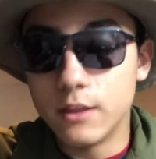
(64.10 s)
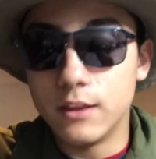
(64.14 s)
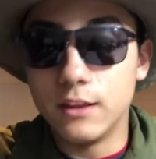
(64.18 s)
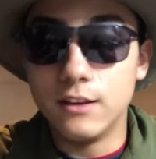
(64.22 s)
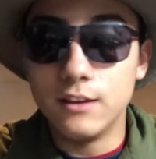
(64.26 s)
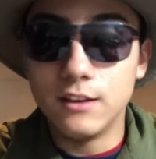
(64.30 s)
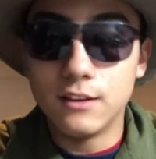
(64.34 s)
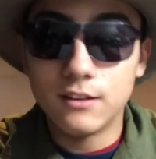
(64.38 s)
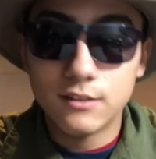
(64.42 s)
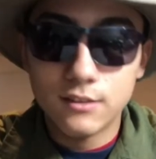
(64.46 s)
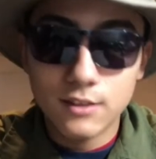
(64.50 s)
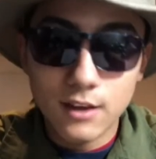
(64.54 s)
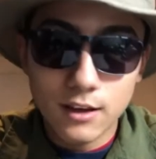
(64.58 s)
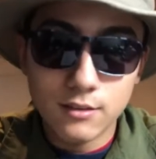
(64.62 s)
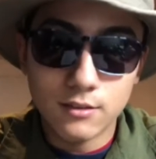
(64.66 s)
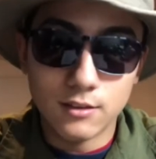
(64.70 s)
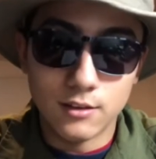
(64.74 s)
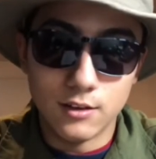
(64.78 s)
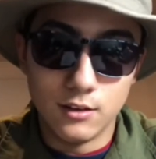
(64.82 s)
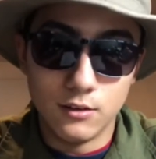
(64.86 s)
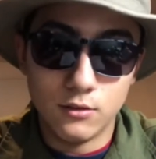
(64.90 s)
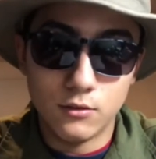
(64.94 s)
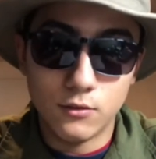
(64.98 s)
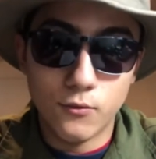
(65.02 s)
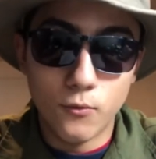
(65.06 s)

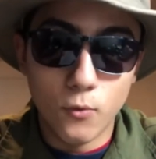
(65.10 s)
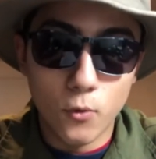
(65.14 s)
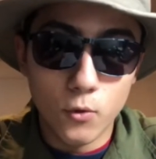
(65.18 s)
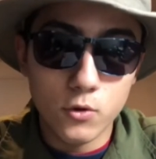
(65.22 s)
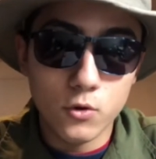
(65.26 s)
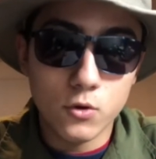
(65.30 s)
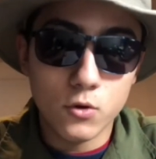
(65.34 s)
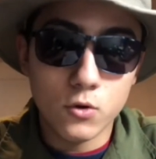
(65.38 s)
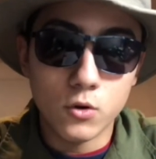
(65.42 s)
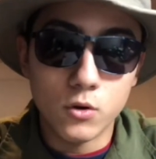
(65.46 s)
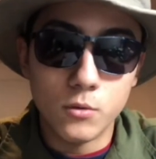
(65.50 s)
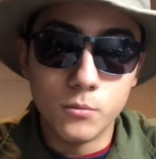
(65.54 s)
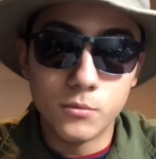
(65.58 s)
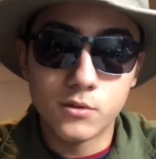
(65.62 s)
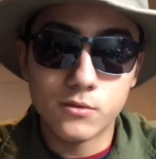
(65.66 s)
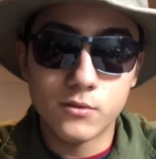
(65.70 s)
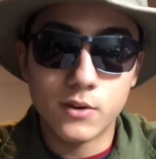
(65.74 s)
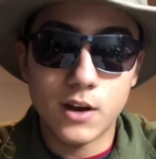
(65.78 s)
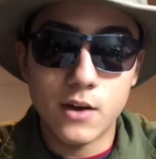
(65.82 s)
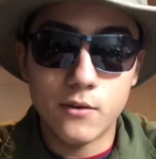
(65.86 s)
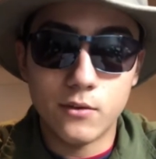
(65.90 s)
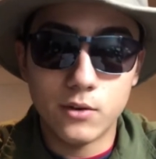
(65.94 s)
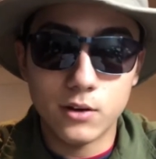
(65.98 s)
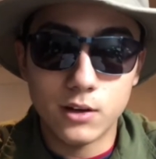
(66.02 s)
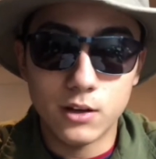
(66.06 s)
necessities for your home
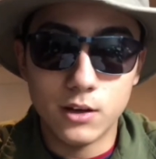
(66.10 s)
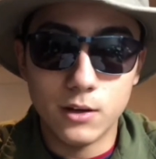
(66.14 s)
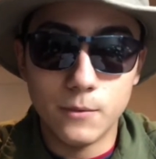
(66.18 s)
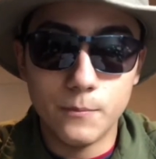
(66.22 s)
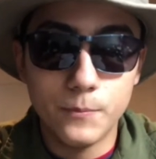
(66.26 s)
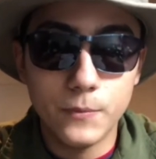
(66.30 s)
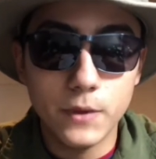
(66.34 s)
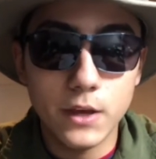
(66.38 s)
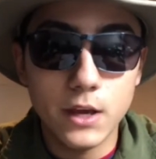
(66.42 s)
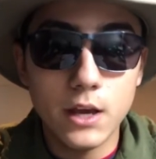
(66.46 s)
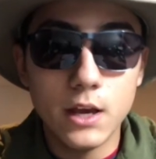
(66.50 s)
survival kit.